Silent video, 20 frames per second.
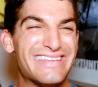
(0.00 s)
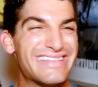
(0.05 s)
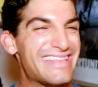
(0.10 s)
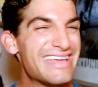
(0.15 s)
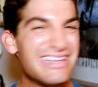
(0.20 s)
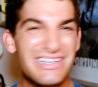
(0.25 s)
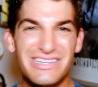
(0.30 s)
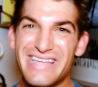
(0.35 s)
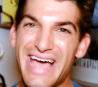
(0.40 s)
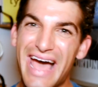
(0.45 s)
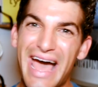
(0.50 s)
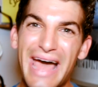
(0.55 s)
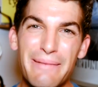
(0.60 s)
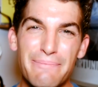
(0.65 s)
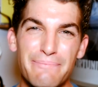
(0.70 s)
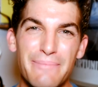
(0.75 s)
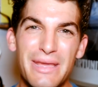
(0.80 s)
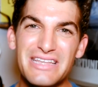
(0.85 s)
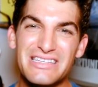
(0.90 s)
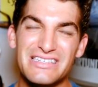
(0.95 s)
they just
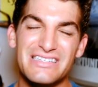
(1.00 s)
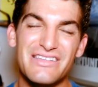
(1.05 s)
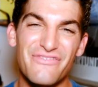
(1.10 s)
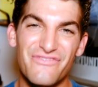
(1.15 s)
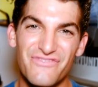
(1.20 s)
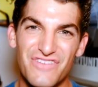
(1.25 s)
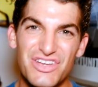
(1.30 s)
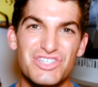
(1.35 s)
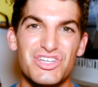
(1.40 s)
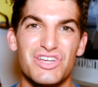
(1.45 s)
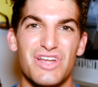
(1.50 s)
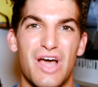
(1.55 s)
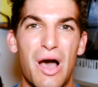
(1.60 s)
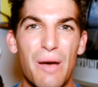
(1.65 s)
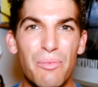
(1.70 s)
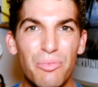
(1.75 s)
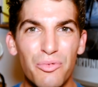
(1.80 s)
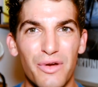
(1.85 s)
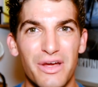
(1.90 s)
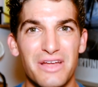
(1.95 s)
hadn't made sufficient
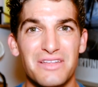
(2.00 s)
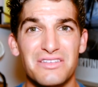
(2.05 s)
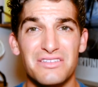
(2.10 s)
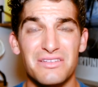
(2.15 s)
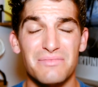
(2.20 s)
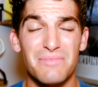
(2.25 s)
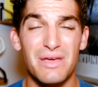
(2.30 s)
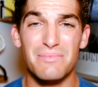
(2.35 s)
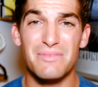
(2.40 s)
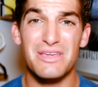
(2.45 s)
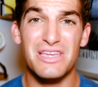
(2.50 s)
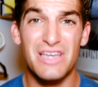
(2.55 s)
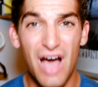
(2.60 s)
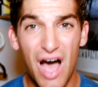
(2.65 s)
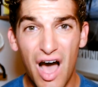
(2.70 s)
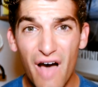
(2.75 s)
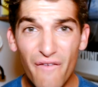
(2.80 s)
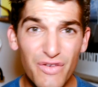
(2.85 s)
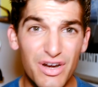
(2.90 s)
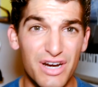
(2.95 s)
upgrades to make me
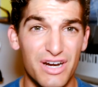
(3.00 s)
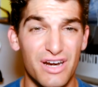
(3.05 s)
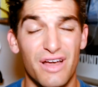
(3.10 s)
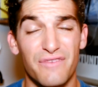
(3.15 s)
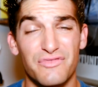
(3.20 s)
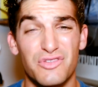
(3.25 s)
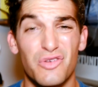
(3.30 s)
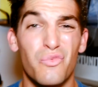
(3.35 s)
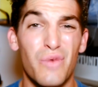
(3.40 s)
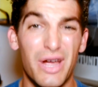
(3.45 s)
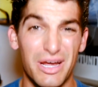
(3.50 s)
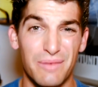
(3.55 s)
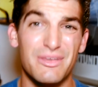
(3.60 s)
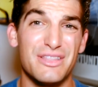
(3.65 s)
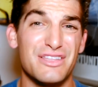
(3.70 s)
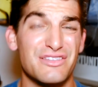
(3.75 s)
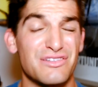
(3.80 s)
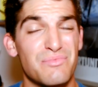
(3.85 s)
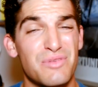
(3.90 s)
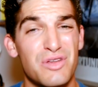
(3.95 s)
confident enough to
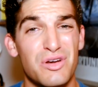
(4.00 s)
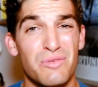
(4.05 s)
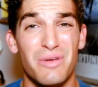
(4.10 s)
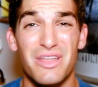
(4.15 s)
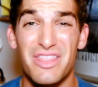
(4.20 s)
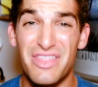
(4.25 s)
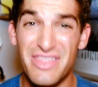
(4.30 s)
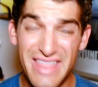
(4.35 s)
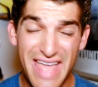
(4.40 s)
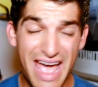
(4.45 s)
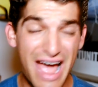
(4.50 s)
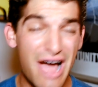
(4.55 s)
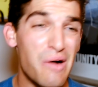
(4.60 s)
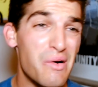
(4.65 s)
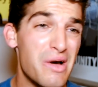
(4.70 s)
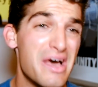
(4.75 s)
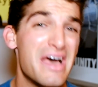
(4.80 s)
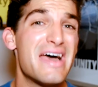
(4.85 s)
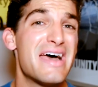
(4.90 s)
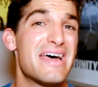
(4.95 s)
recommend this computer, but
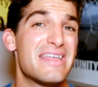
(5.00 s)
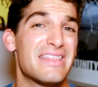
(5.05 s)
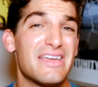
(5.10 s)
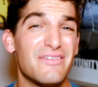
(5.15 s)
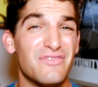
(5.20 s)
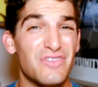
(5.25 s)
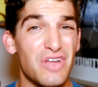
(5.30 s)
now they have